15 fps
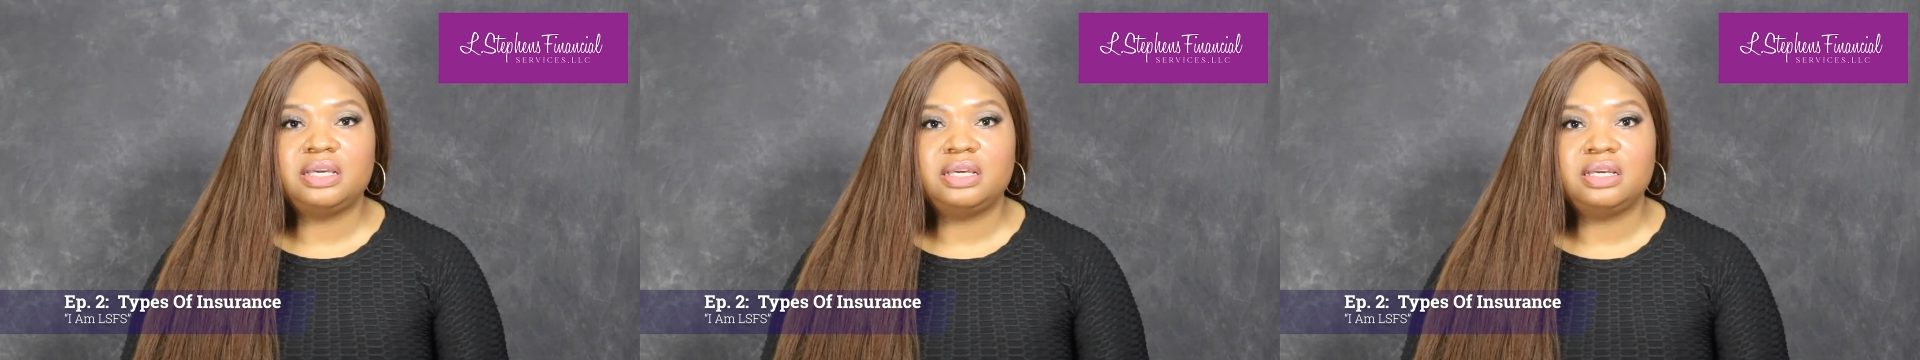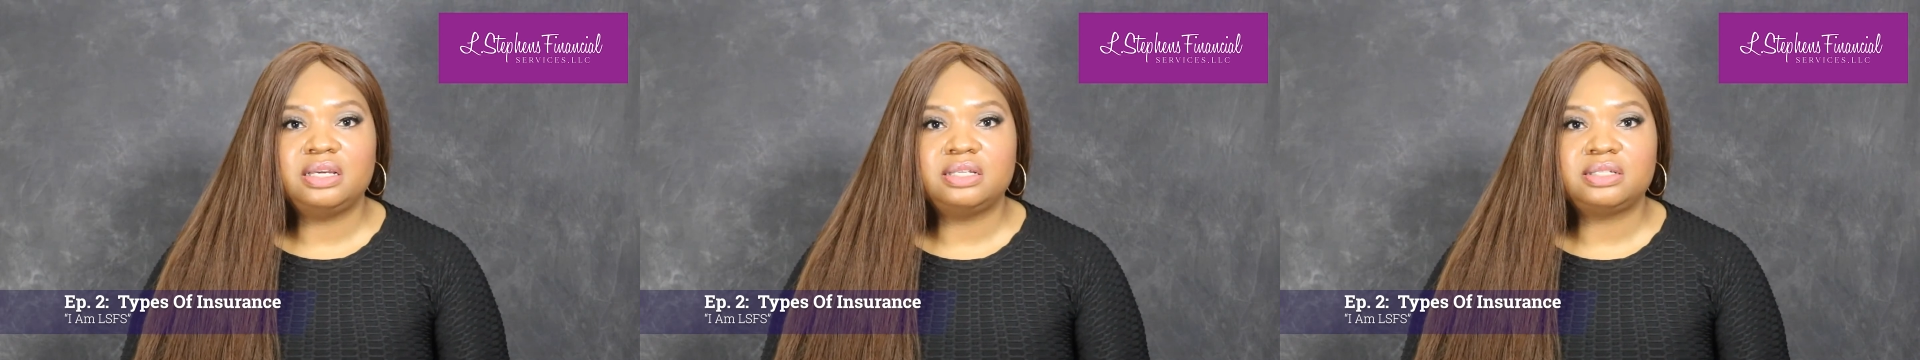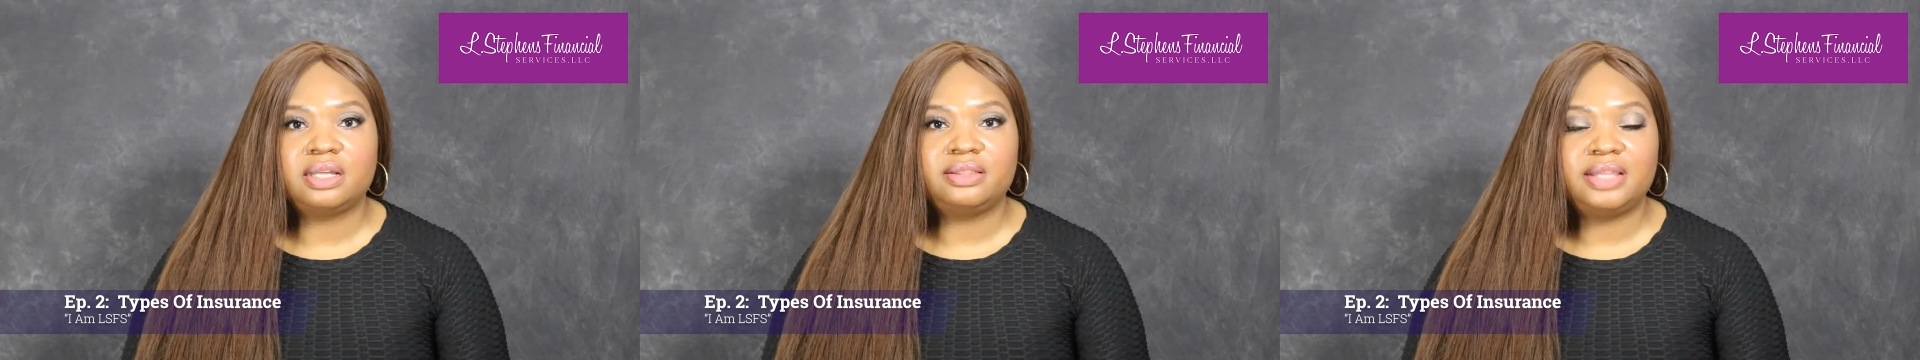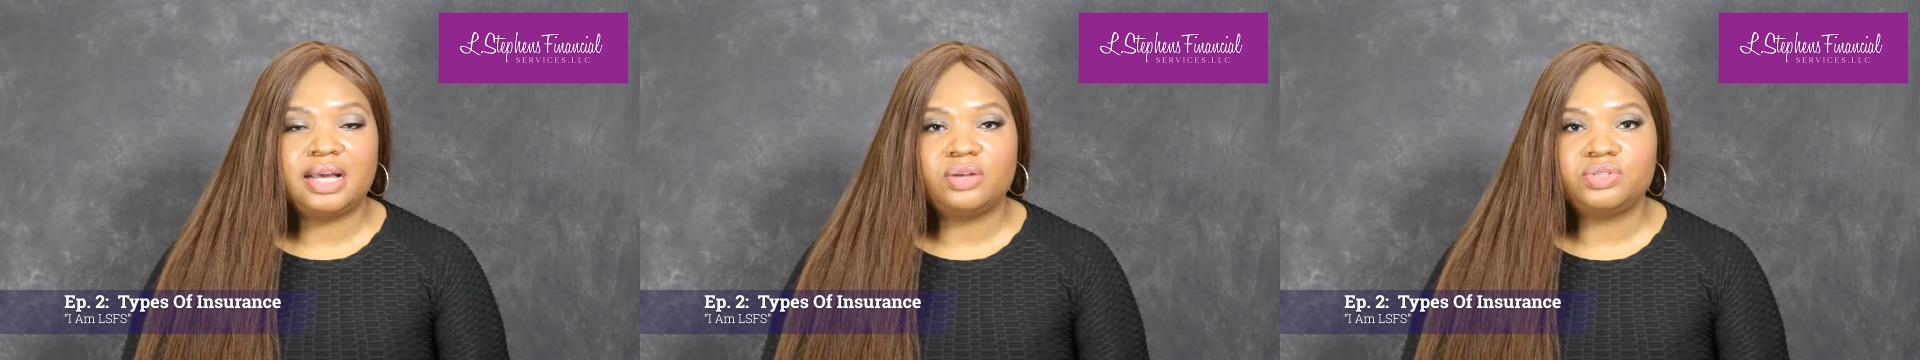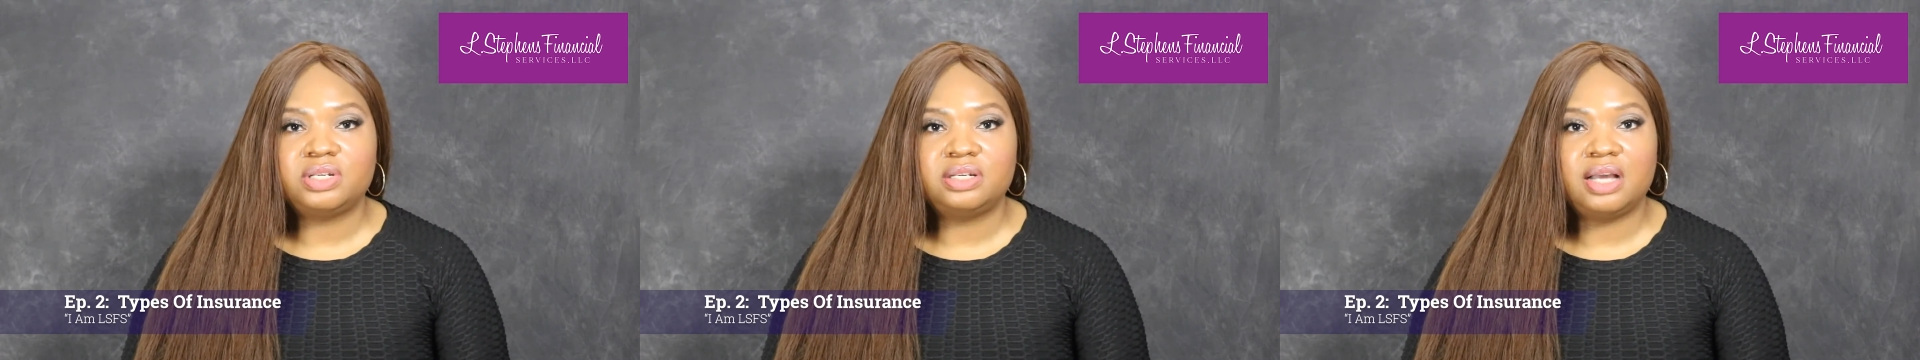is
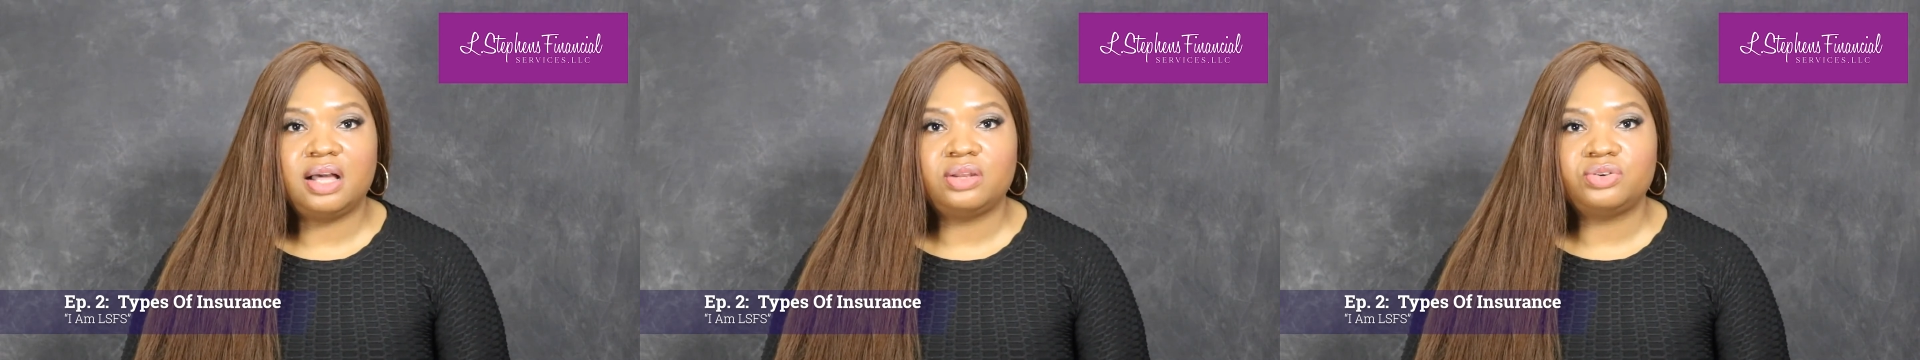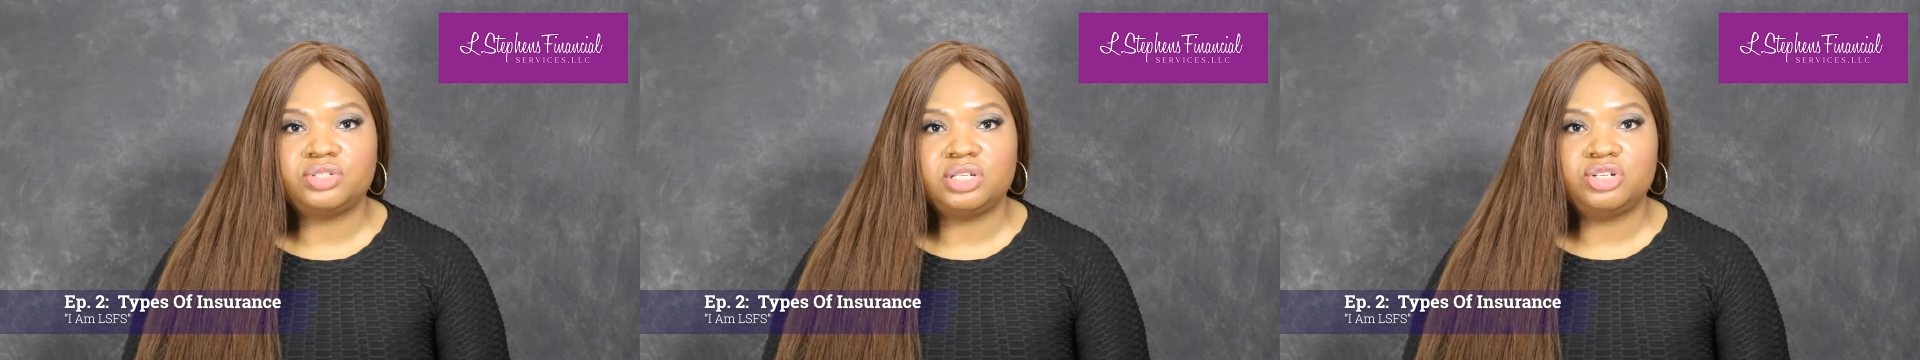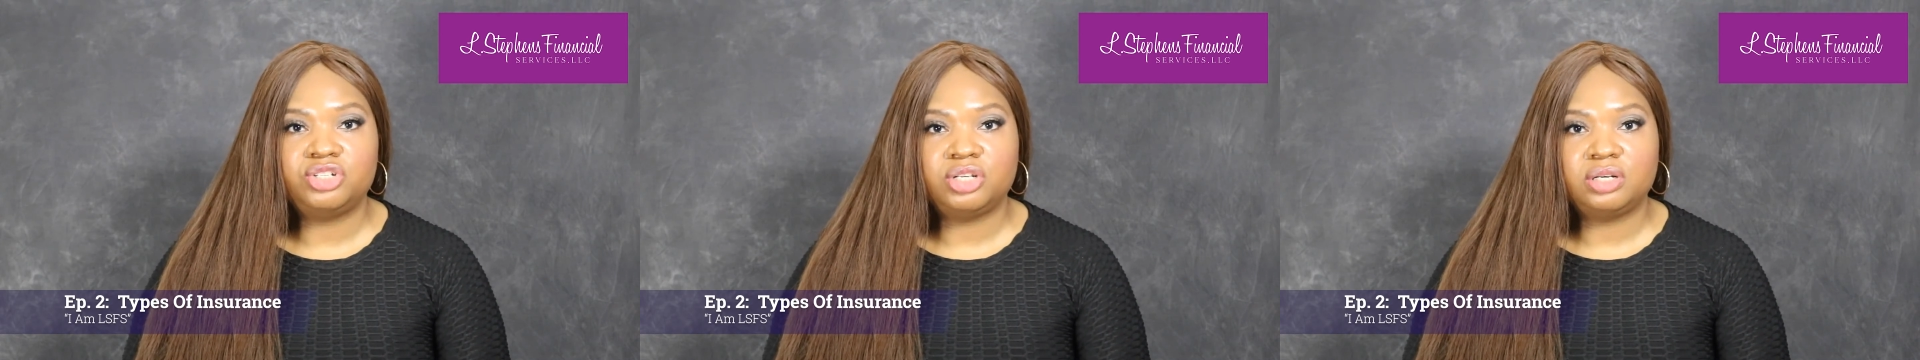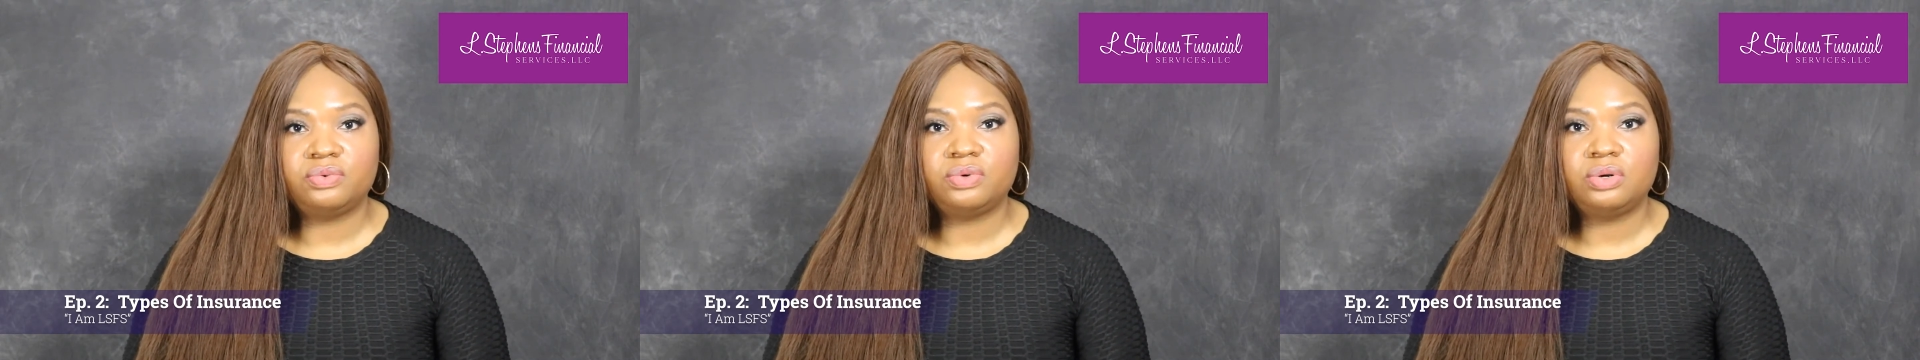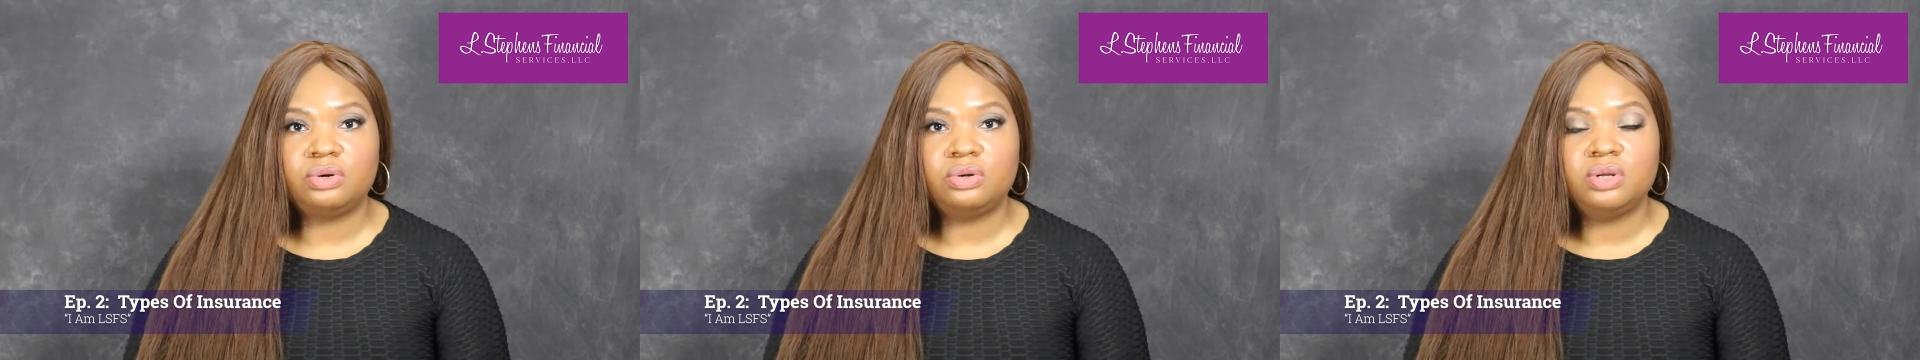$1,000 in
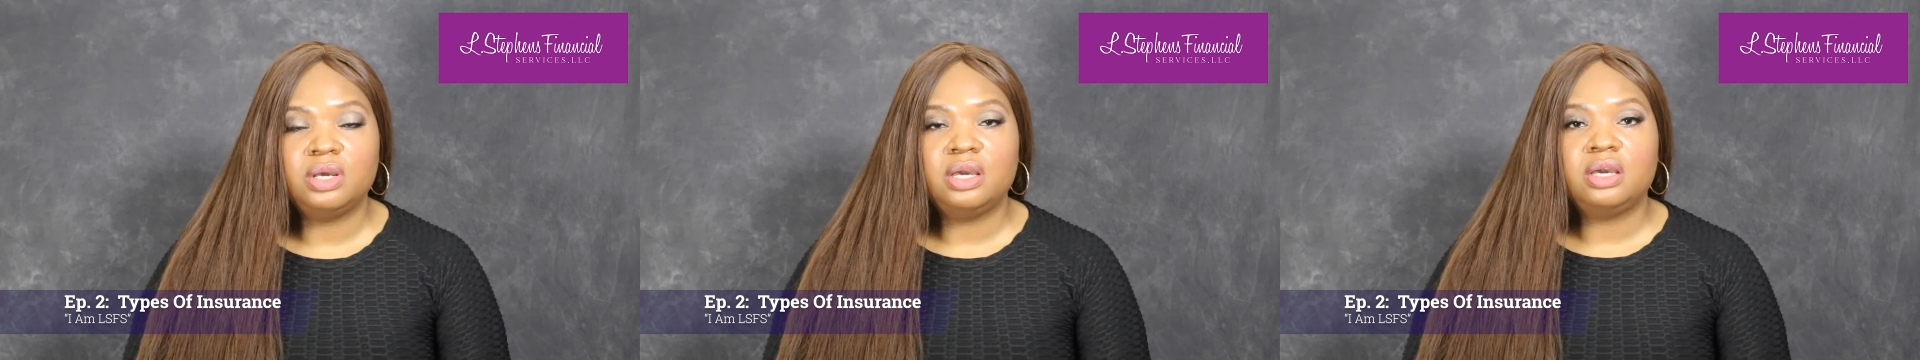general,